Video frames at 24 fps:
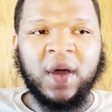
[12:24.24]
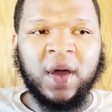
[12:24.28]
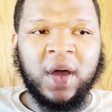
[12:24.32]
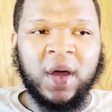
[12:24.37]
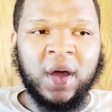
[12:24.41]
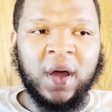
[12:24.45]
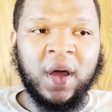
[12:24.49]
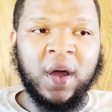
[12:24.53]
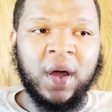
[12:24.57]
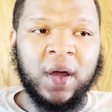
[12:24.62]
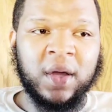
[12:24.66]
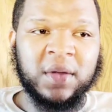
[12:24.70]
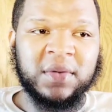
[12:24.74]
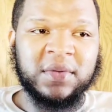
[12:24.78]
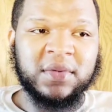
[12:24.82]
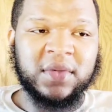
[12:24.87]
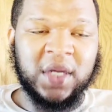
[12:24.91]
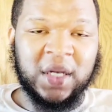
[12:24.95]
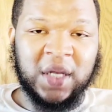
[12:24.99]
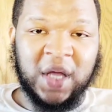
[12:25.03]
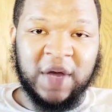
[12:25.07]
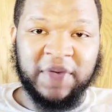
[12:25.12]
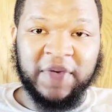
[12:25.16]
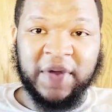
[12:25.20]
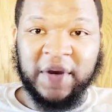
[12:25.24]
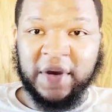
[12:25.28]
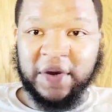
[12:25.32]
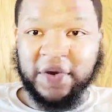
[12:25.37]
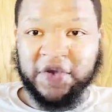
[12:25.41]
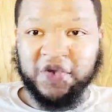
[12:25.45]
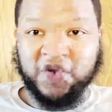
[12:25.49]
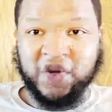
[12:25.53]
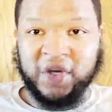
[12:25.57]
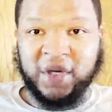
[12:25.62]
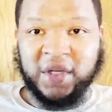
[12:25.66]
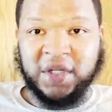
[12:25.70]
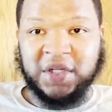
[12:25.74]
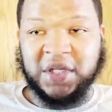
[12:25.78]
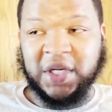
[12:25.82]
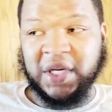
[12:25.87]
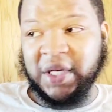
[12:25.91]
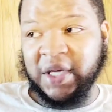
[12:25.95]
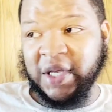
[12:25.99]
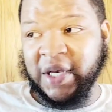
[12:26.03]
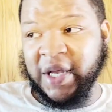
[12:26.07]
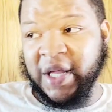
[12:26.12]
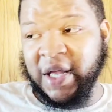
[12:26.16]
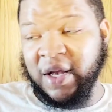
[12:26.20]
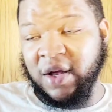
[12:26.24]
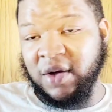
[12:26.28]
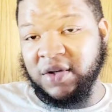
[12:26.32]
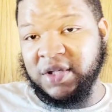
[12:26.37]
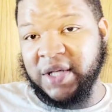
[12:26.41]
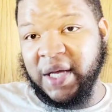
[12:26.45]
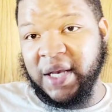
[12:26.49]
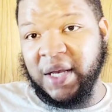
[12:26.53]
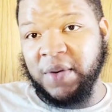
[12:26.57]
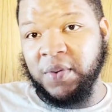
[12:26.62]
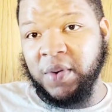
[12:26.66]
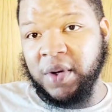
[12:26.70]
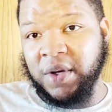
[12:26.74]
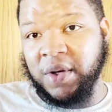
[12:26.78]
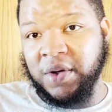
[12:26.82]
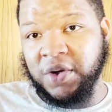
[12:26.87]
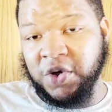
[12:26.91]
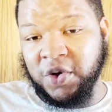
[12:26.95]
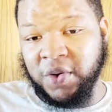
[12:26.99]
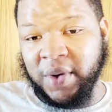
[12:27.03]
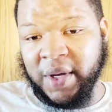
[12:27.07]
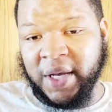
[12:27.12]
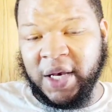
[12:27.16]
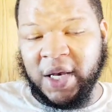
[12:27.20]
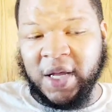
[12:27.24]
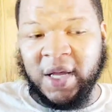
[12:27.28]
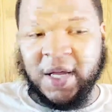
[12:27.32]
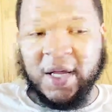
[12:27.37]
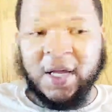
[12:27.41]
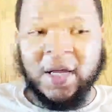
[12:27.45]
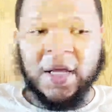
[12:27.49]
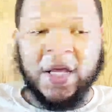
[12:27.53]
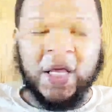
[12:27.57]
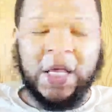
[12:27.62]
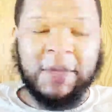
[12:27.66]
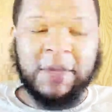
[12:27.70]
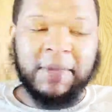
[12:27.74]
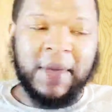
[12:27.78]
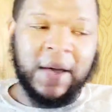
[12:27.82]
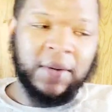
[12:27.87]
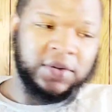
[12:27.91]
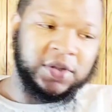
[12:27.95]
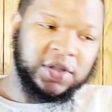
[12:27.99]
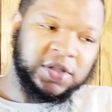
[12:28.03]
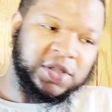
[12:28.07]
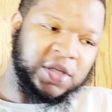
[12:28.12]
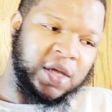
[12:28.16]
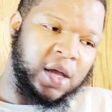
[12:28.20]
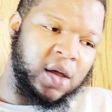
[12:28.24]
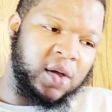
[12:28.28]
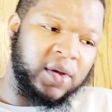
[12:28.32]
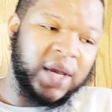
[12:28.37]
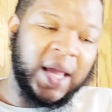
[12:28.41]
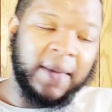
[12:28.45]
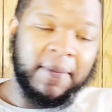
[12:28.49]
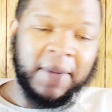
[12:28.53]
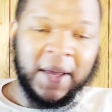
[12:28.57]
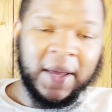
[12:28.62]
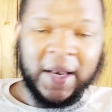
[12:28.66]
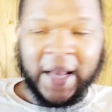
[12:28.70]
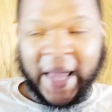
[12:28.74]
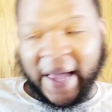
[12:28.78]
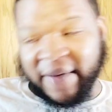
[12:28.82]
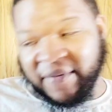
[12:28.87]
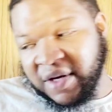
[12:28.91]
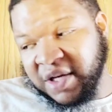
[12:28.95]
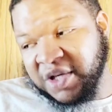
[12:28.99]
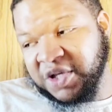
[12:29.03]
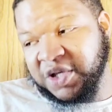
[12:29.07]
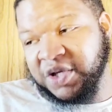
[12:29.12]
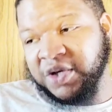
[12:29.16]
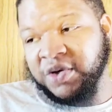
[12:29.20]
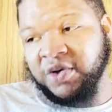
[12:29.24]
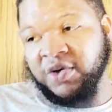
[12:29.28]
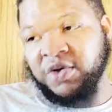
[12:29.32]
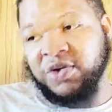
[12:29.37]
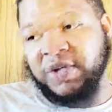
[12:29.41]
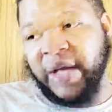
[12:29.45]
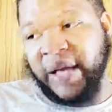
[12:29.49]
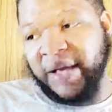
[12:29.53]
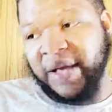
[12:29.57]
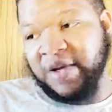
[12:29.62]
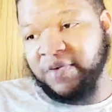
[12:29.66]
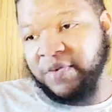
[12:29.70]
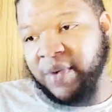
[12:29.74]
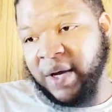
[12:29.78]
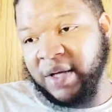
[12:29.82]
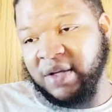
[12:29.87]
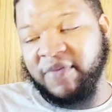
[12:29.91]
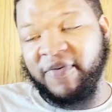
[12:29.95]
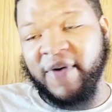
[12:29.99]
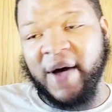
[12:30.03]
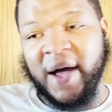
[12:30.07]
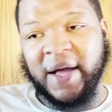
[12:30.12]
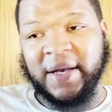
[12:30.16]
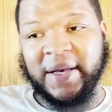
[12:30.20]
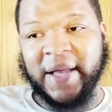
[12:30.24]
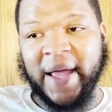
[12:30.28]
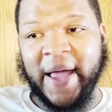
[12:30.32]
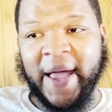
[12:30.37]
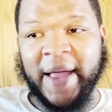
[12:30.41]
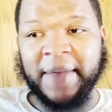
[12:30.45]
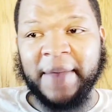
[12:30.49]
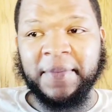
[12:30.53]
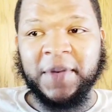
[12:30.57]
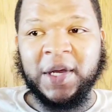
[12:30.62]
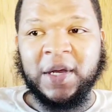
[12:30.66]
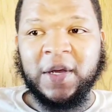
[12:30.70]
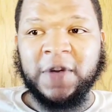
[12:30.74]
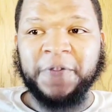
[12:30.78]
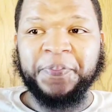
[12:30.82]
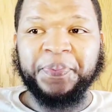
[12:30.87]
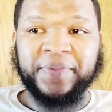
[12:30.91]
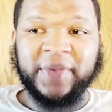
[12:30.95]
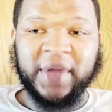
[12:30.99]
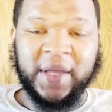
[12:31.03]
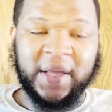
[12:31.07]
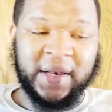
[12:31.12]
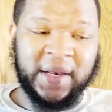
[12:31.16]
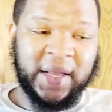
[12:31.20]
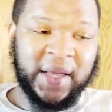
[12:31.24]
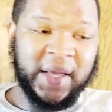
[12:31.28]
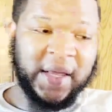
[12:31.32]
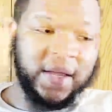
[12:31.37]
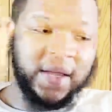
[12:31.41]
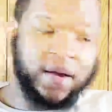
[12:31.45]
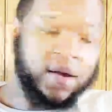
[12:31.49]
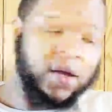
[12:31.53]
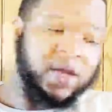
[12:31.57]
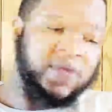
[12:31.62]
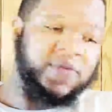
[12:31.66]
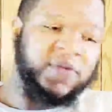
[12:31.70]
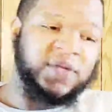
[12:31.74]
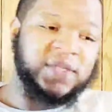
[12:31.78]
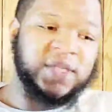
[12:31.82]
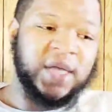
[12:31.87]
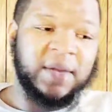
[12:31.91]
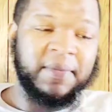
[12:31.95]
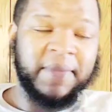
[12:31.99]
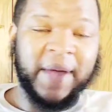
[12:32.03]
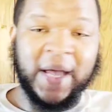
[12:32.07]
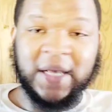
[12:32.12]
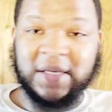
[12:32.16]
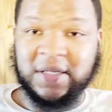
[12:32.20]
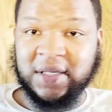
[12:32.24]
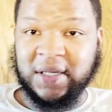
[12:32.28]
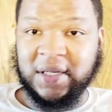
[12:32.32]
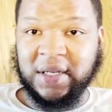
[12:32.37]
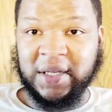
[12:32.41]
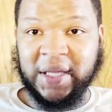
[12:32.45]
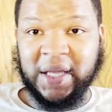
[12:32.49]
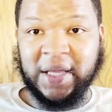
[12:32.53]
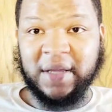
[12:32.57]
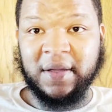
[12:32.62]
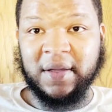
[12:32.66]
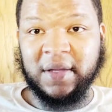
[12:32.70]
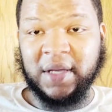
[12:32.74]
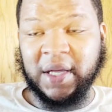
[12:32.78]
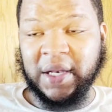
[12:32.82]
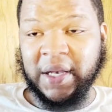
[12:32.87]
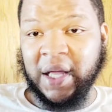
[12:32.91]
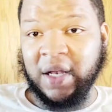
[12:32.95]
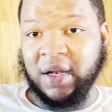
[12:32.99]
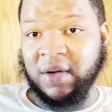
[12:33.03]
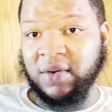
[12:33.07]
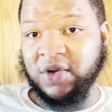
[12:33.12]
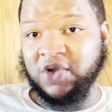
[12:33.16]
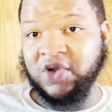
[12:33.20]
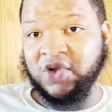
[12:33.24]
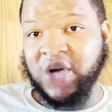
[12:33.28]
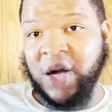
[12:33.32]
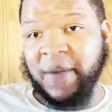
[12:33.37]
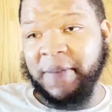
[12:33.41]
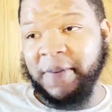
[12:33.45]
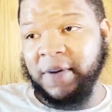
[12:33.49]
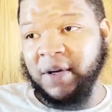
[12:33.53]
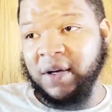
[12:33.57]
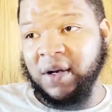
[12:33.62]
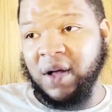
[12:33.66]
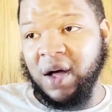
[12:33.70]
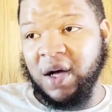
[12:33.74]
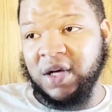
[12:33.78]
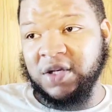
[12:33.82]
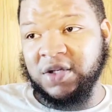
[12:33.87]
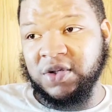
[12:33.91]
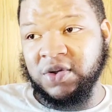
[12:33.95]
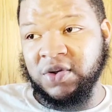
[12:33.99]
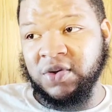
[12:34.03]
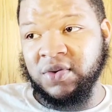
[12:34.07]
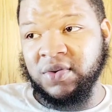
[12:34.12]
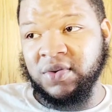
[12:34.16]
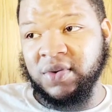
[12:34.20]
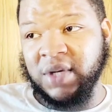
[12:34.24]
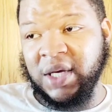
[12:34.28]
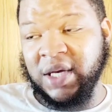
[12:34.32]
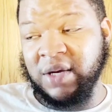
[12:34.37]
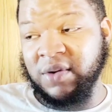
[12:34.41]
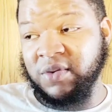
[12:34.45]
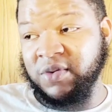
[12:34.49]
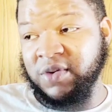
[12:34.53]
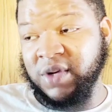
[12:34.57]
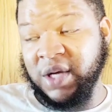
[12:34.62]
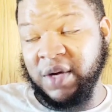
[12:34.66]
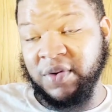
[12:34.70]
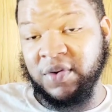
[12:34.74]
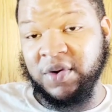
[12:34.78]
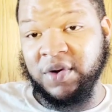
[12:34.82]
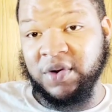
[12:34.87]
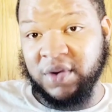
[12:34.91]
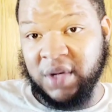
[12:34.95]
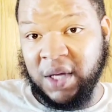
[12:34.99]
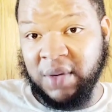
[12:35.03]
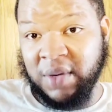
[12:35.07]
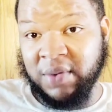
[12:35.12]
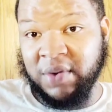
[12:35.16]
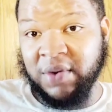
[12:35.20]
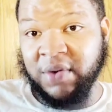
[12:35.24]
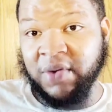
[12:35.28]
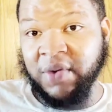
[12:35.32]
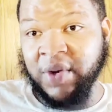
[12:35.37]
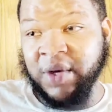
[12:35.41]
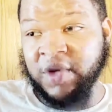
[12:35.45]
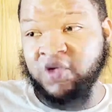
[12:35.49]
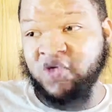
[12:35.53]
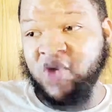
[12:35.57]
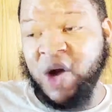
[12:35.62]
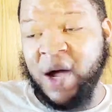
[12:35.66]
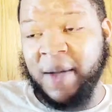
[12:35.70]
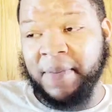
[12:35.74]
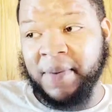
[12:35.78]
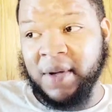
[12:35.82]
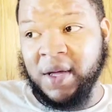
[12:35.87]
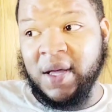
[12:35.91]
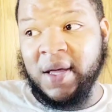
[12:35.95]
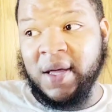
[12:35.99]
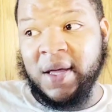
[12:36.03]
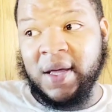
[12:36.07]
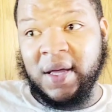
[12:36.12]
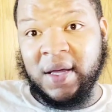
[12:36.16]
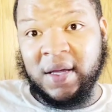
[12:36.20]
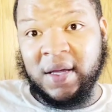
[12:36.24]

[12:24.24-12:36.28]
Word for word: uh, Golovkin in the trilogy. Canelo said he wouldn't do it. He met with DAZN. They've been having issues. They rectified that. And then all of a sudden, basically, Canelo was dropping a lawsuit. He he would he would agree to drop